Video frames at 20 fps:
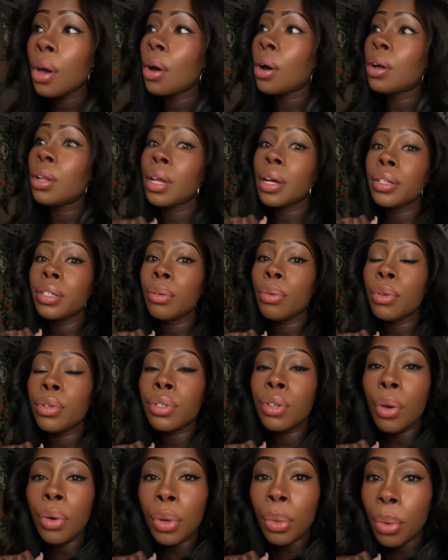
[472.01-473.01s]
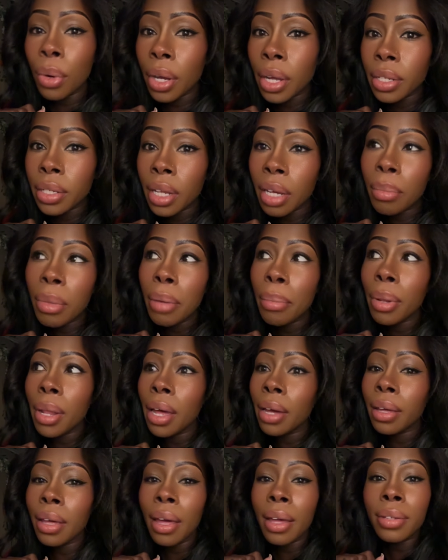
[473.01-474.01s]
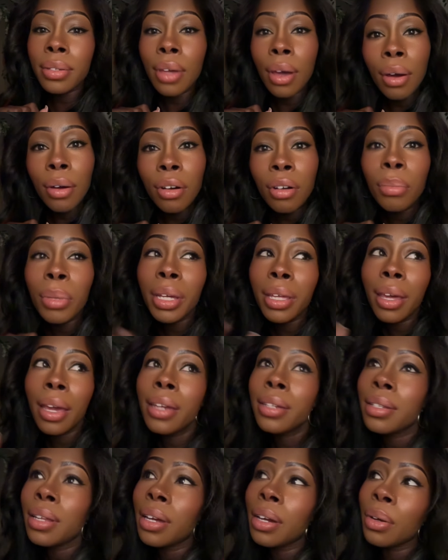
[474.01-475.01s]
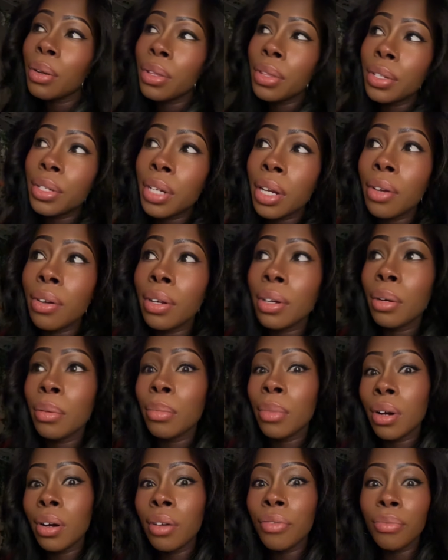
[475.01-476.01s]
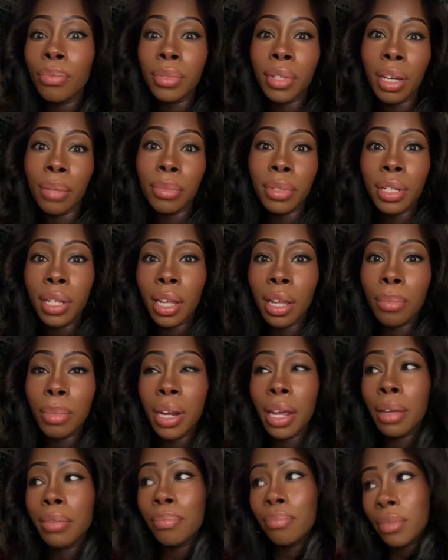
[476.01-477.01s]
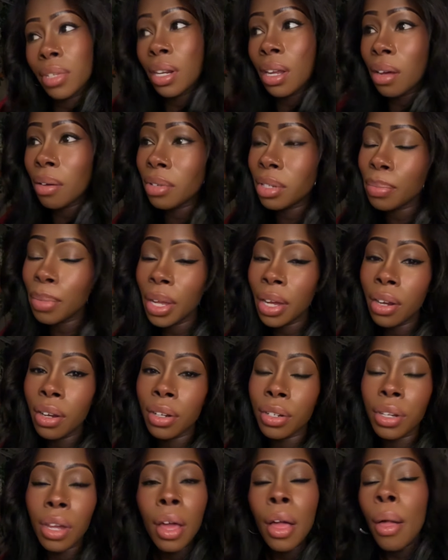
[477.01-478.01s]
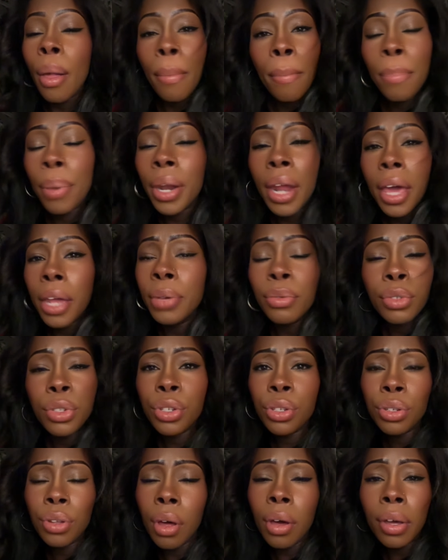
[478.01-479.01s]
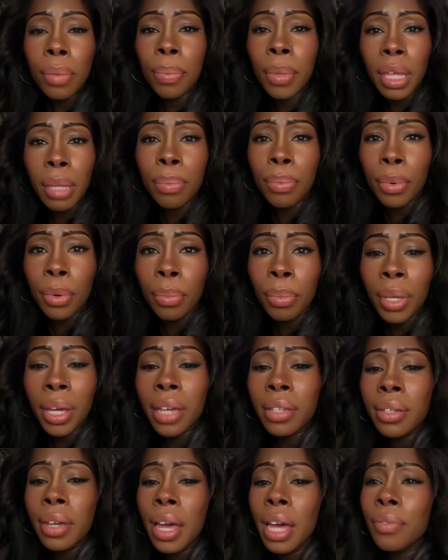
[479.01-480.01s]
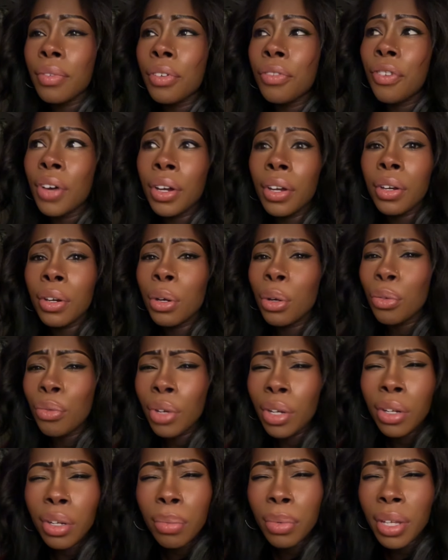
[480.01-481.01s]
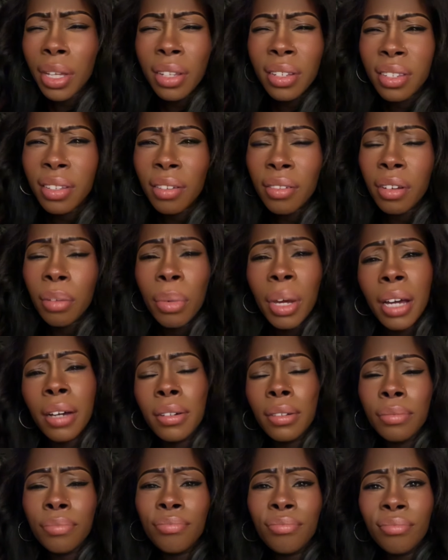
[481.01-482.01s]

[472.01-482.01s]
All I do is go to work and take my black ass home. Occasionally I go to the Cherry Home Mall from time to time and I, you know, splurge. But I don't stalk people because I have a fucking career to be concerned about.